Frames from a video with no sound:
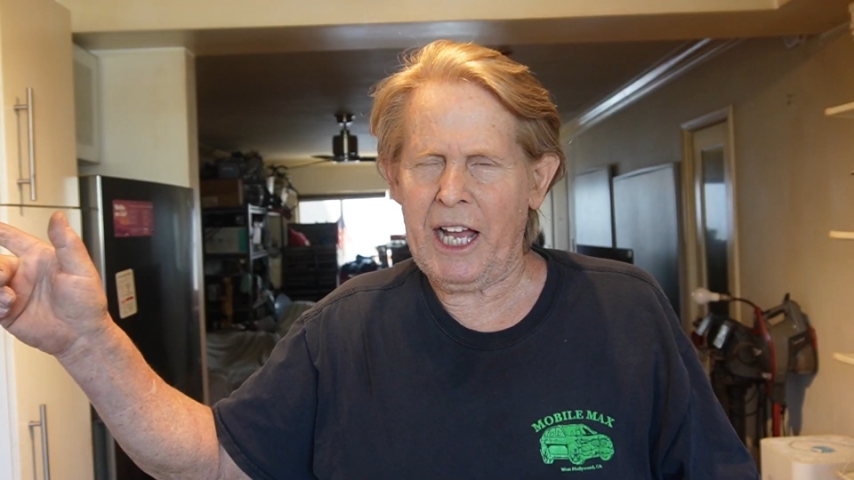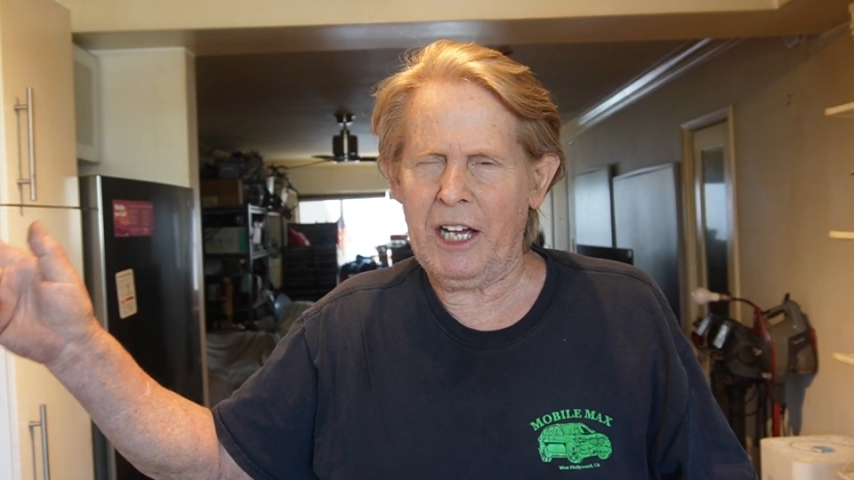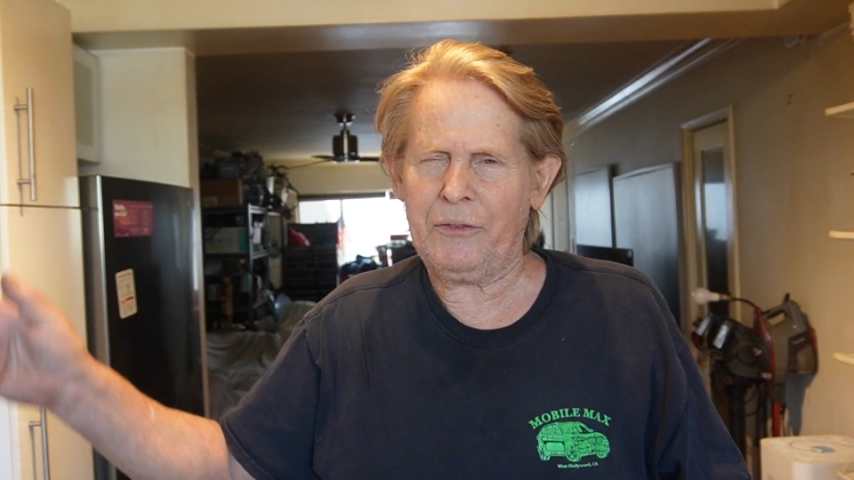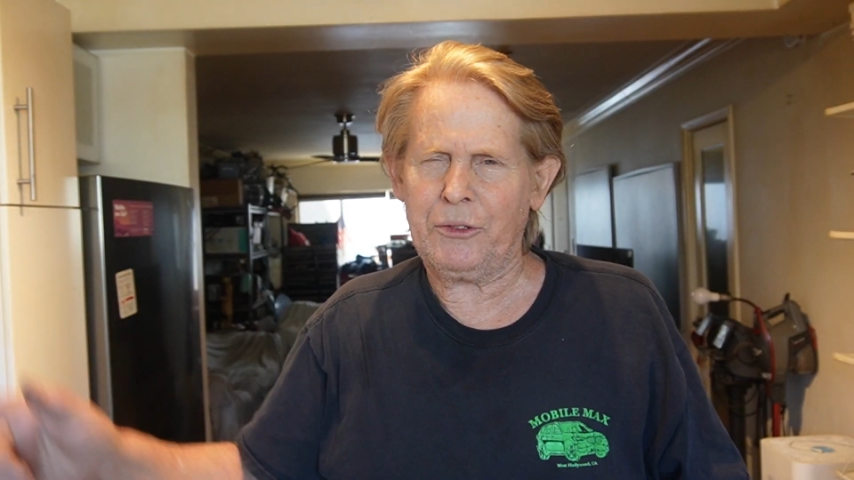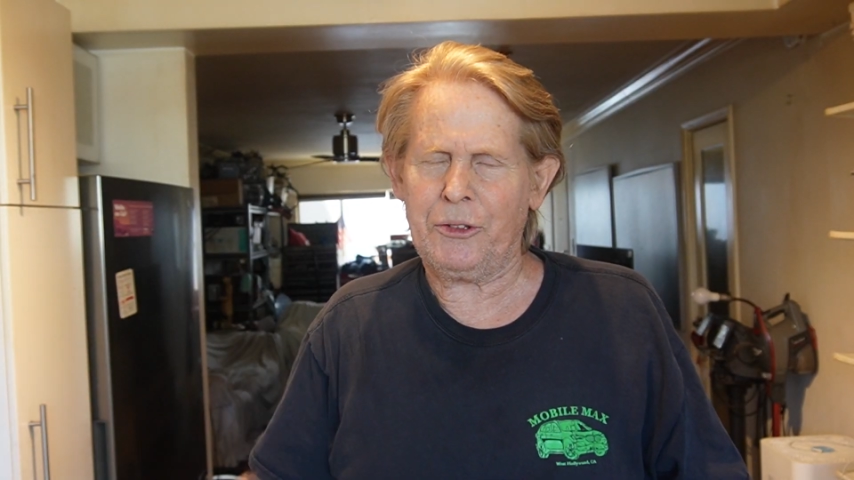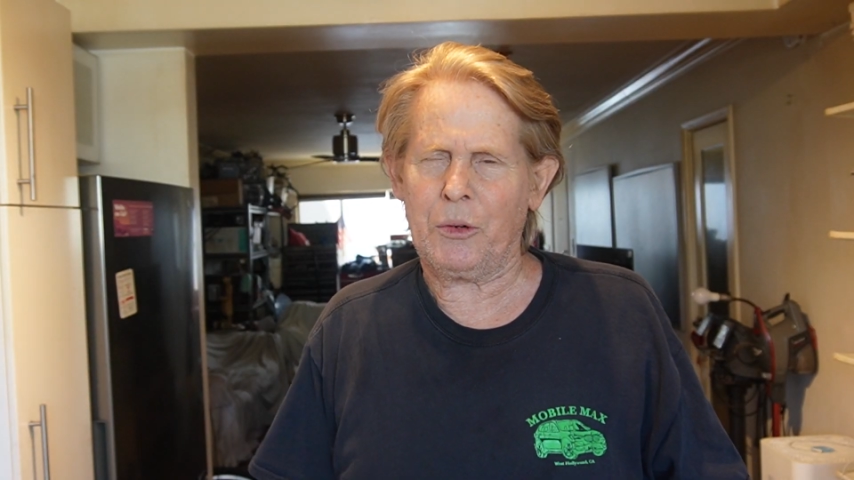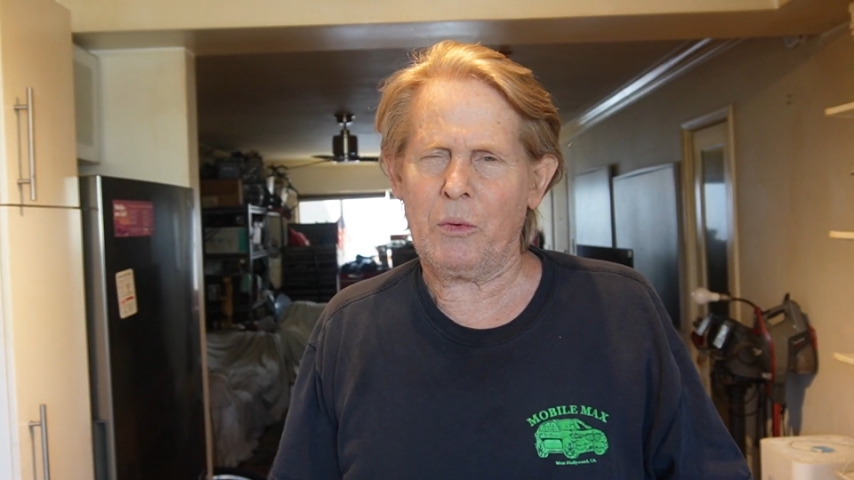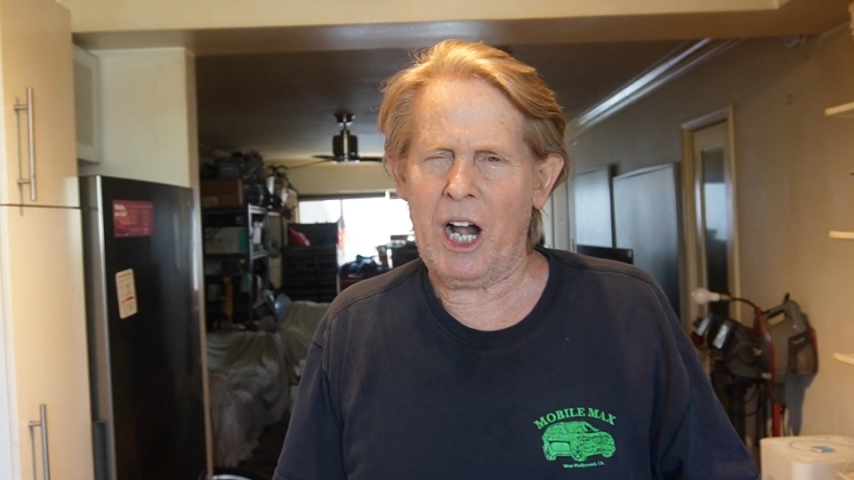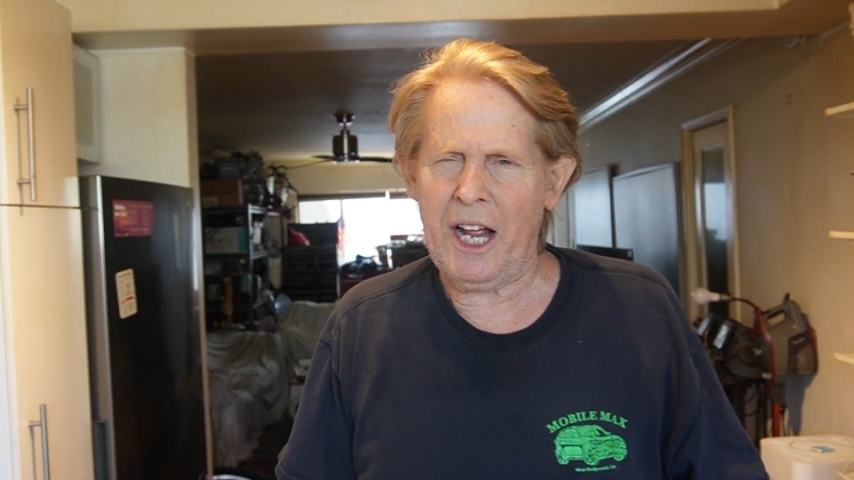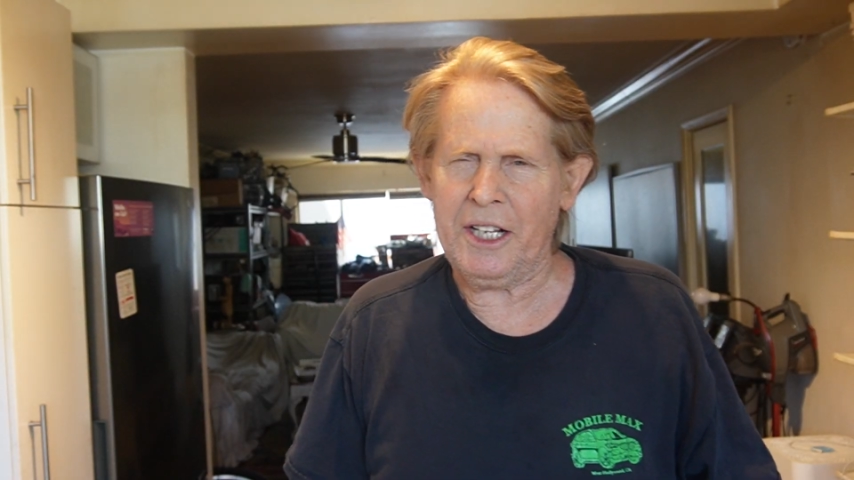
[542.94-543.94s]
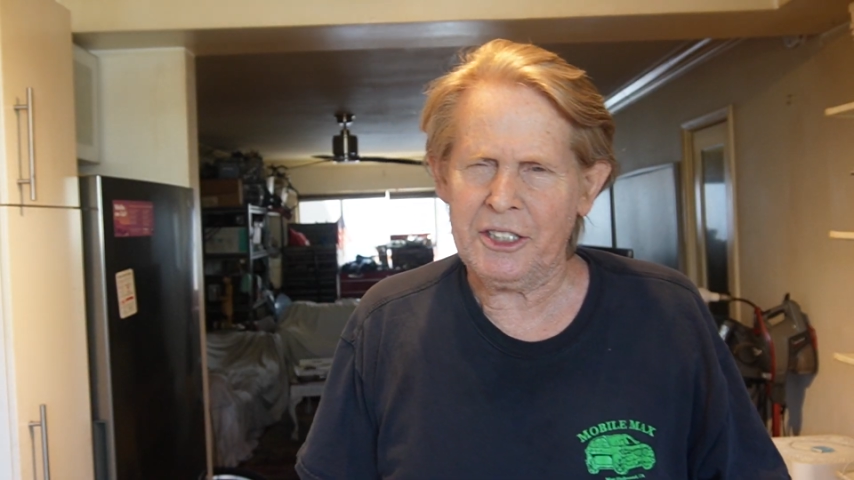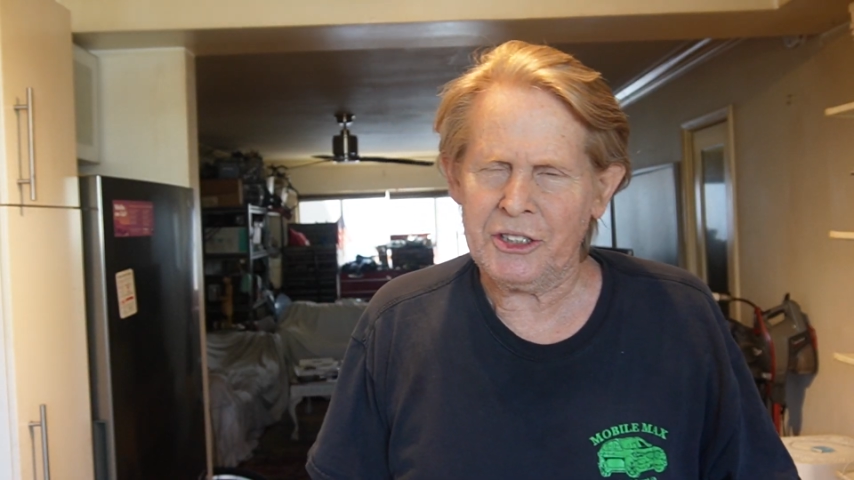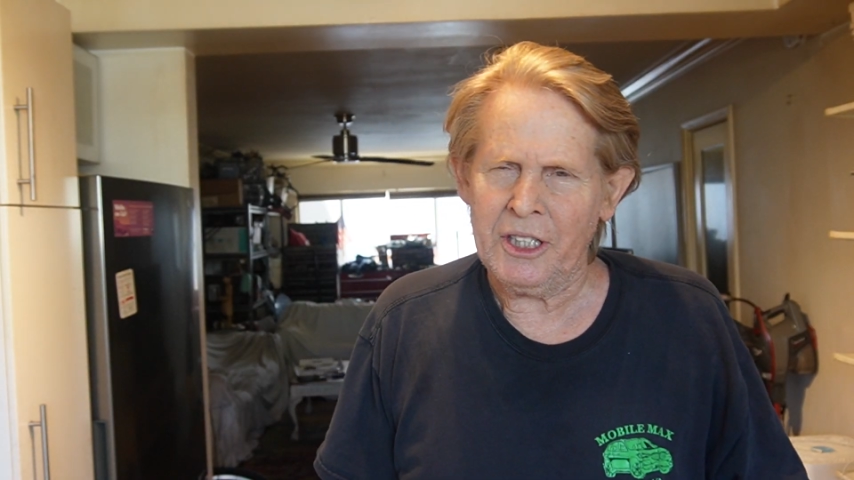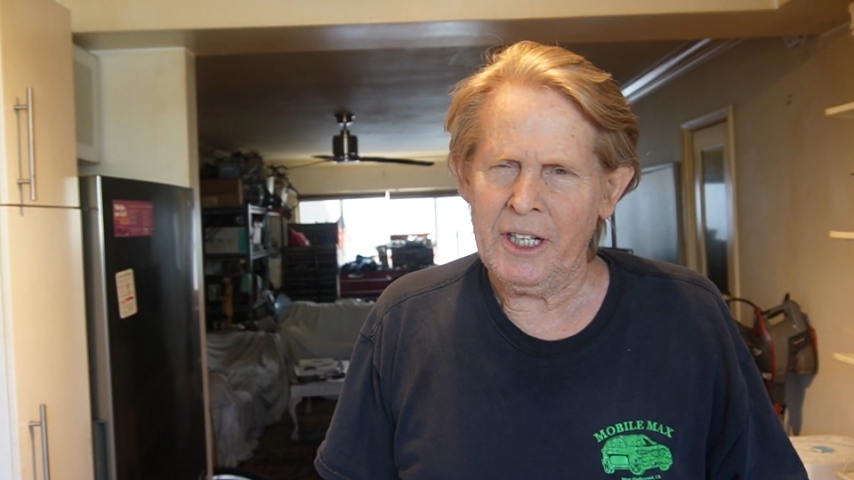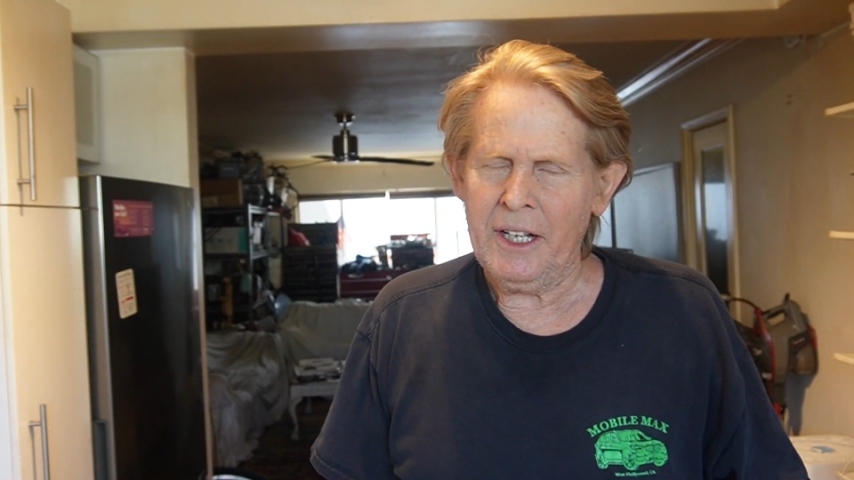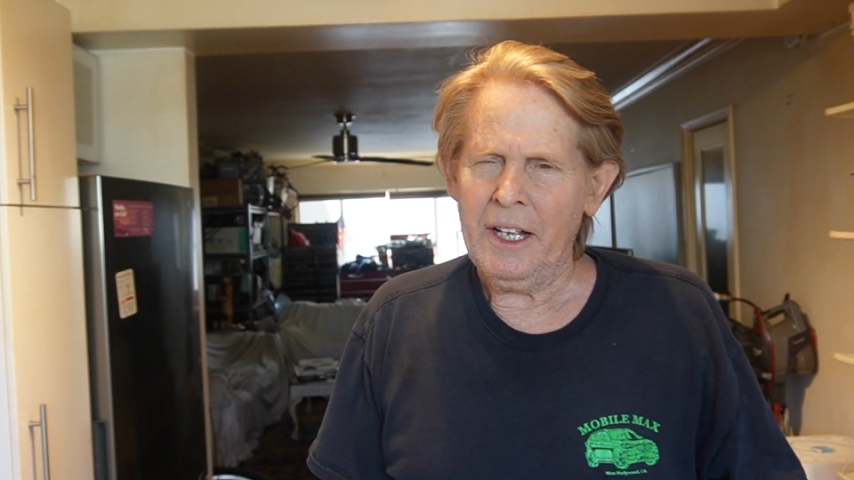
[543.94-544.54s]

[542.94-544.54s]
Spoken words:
after the riots,